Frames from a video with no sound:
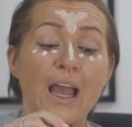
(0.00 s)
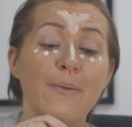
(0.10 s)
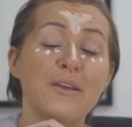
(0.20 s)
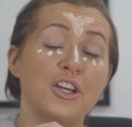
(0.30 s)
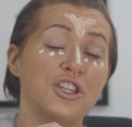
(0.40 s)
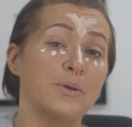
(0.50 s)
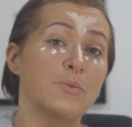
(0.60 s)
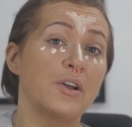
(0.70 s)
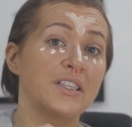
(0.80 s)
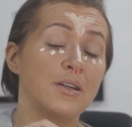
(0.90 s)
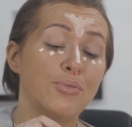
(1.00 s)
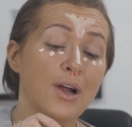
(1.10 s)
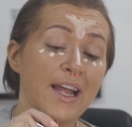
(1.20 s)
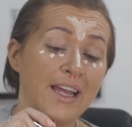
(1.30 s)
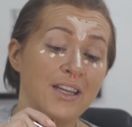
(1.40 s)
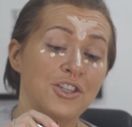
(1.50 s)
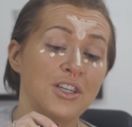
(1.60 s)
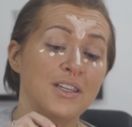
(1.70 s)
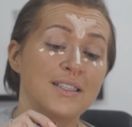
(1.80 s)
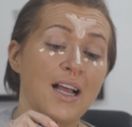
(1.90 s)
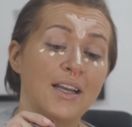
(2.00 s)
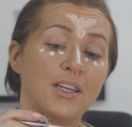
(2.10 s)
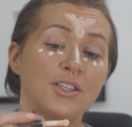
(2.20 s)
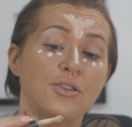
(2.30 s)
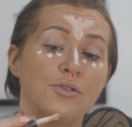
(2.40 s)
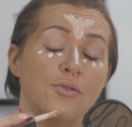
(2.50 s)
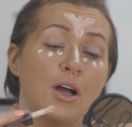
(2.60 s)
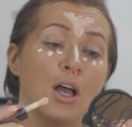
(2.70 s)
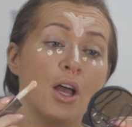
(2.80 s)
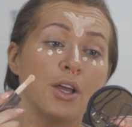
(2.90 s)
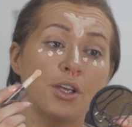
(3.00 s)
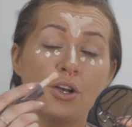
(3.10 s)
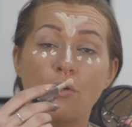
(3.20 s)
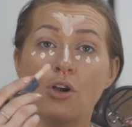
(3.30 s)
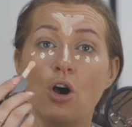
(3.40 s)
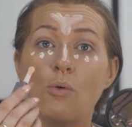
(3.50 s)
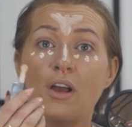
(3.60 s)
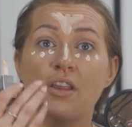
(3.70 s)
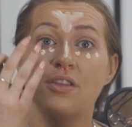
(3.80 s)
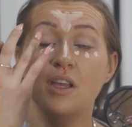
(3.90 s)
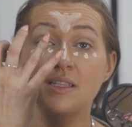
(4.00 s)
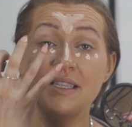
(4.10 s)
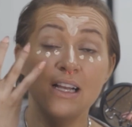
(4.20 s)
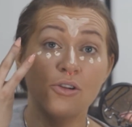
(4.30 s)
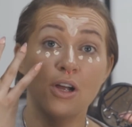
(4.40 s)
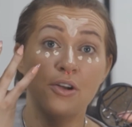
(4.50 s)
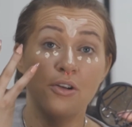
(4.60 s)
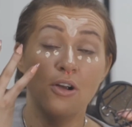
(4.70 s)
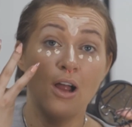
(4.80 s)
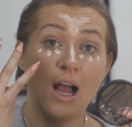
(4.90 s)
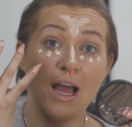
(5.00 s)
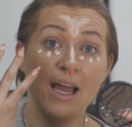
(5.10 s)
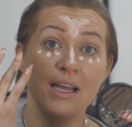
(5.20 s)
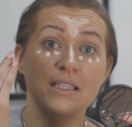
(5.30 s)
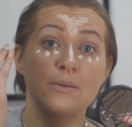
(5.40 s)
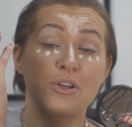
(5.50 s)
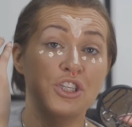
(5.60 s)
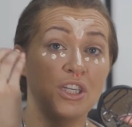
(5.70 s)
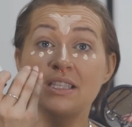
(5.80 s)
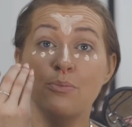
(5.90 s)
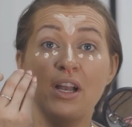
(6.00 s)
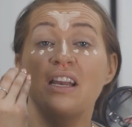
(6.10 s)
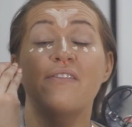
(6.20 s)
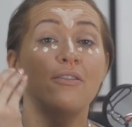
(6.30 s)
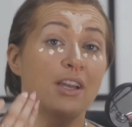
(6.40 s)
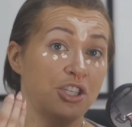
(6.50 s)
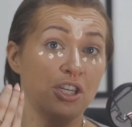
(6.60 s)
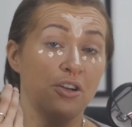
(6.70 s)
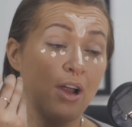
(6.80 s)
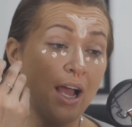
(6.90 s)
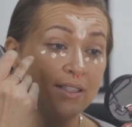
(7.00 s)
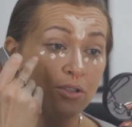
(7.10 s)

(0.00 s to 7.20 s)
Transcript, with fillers: And because she was wanting to brighten, she decided to you know, go with concealer under her eyes, but she doesn't put any foundation under her eyes.